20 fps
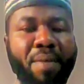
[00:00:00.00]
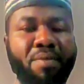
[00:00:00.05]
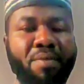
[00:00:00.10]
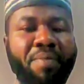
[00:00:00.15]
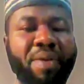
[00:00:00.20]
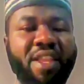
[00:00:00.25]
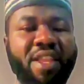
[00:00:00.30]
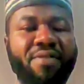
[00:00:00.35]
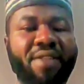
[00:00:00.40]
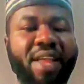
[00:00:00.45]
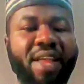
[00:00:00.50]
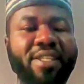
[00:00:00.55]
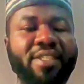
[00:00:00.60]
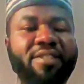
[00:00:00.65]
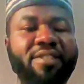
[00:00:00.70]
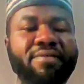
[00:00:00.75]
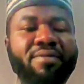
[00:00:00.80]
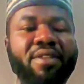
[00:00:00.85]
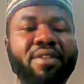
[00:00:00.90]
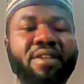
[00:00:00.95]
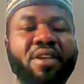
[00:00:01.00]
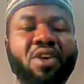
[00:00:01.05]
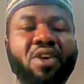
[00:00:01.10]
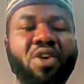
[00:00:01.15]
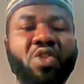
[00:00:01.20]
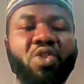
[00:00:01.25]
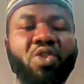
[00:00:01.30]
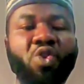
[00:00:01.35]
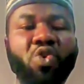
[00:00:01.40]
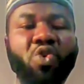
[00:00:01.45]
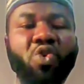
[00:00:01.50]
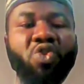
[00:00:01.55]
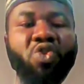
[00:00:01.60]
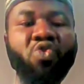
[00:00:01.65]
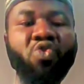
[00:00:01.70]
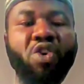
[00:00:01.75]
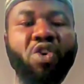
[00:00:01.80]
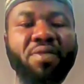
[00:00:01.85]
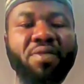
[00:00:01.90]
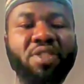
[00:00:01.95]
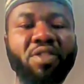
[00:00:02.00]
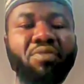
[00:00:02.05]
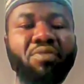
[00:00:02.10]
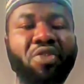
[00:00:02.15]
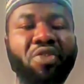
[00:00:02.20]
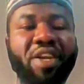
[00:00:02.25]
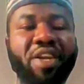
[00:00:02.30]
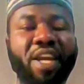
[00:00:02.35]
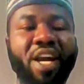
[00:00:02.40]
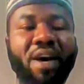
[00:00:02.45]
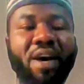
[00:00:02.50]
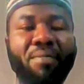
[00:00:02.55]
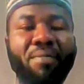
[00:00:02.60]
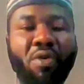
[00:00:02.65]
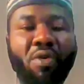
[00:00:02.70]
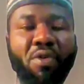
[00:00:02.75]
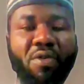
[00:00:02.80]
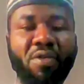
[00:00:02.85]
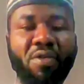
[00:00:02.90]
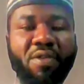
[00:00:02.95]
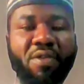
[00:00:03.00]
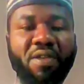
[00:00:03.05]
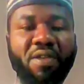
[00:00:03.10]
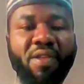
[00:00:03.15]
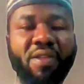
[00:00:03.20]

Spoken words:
people believe that those who consume moringa more,